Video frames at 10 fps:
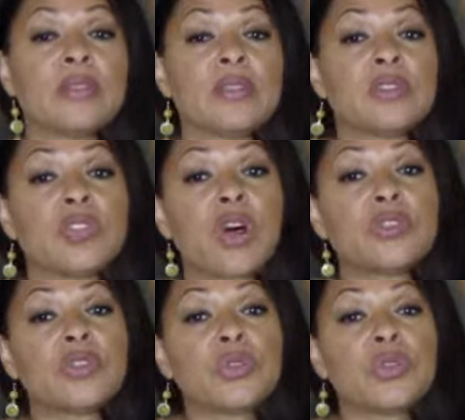This is
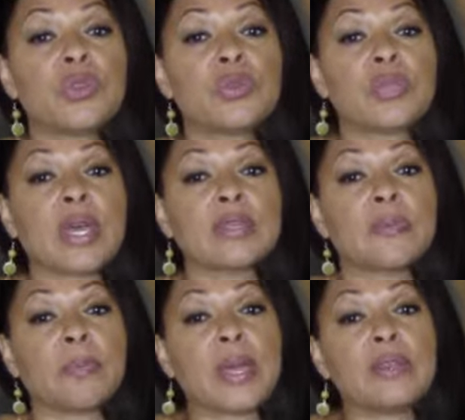also used as
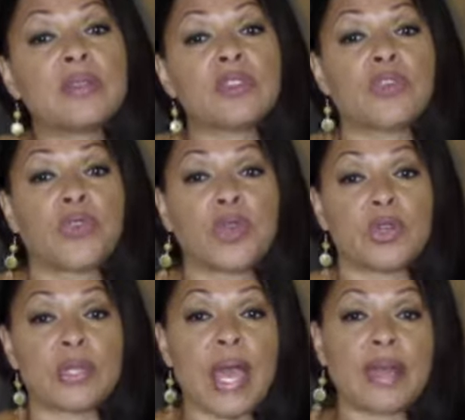a basis for
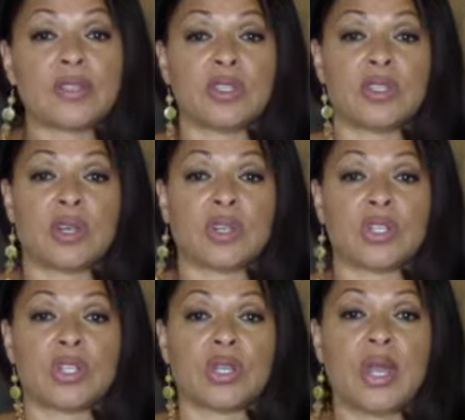your tax
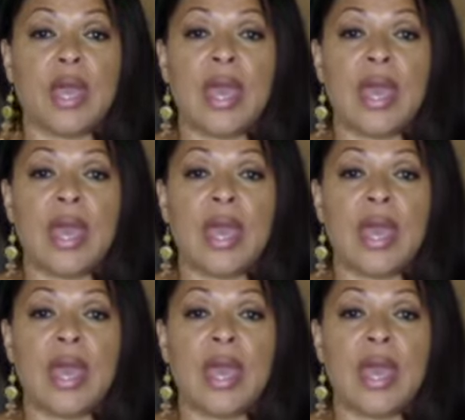deduction